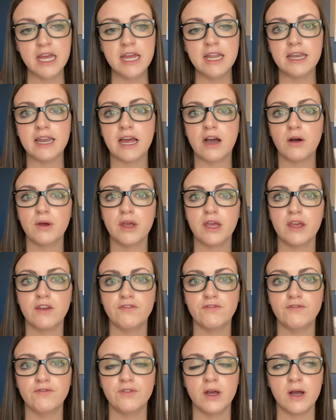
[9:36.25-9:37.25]
Now,
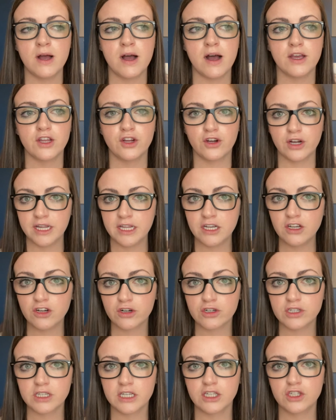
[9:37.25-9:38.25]
if uh, you're in
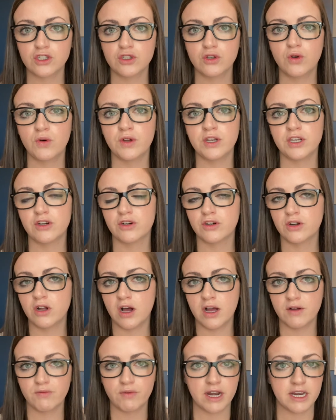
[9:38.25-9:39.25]
nursing school and you're
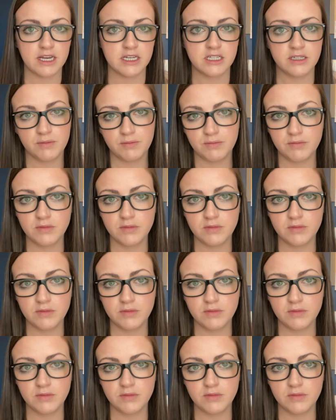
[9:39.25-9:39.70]
not ready to,